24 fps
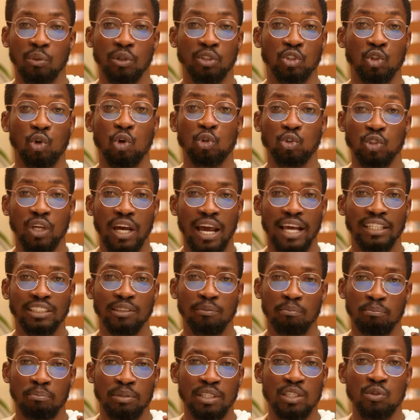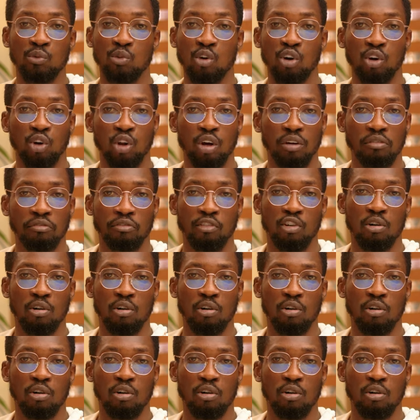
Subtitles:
which also has a B-roll log